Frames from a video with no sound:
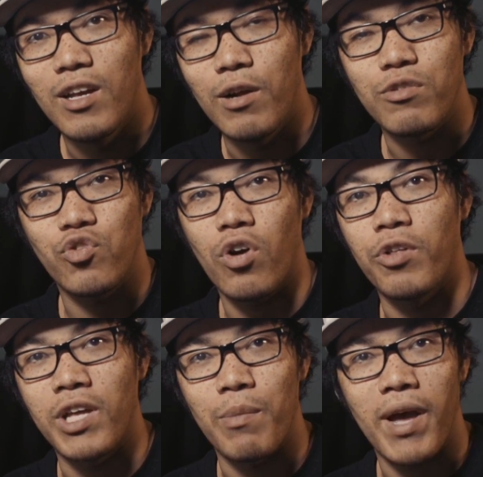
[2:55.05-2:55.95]
it'll struggle
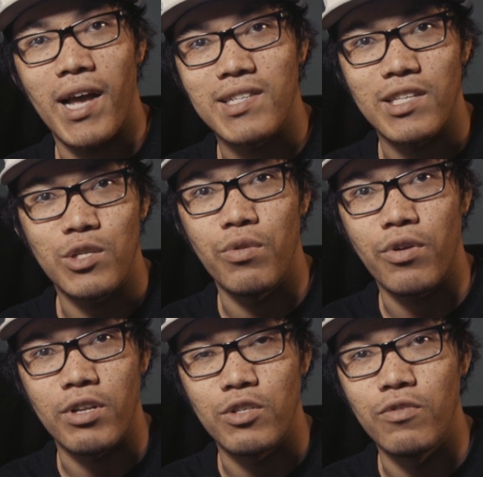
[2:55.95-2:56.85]
to get past that
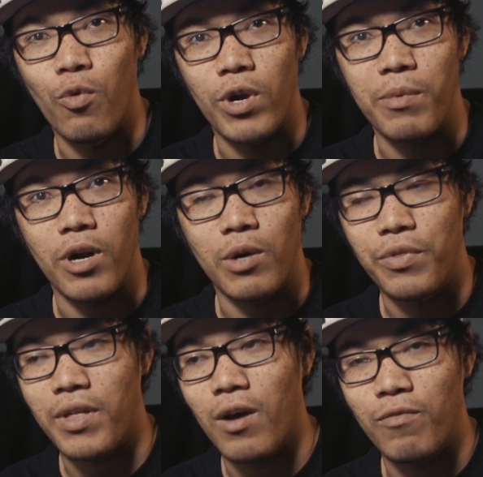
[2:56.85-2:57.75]
230, 240 mark
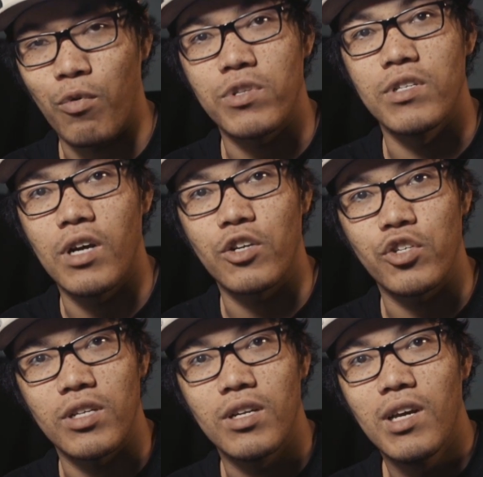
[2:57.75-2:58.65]
without forced
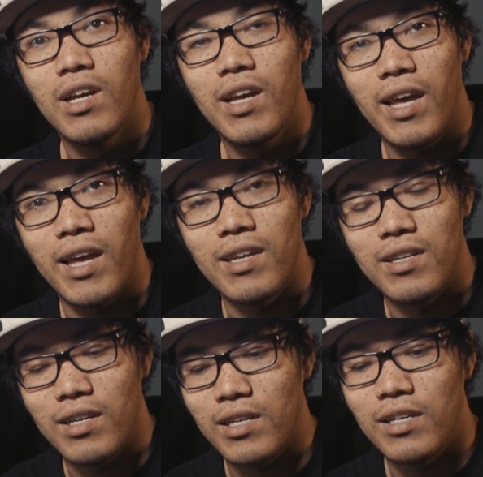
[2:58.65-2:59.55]
induction
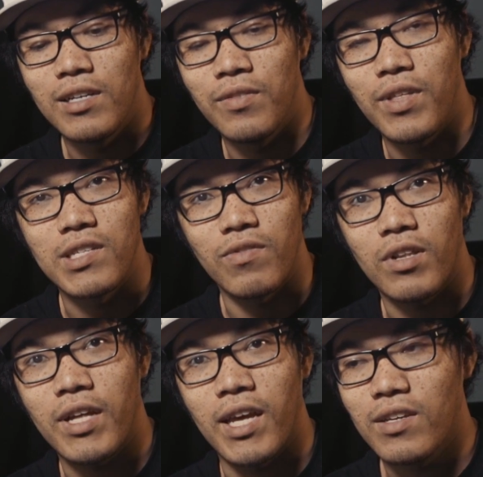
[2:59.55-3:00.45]
and things of the
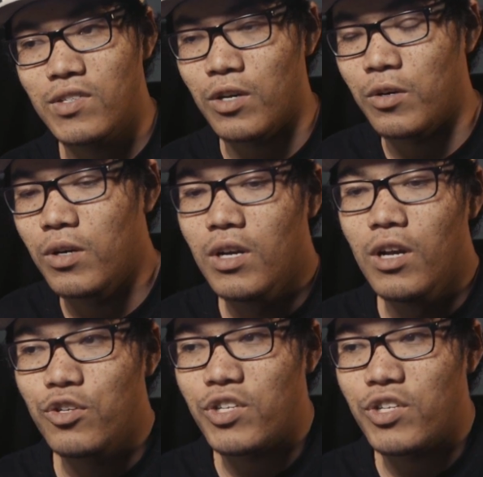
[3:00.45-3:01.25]
like. So just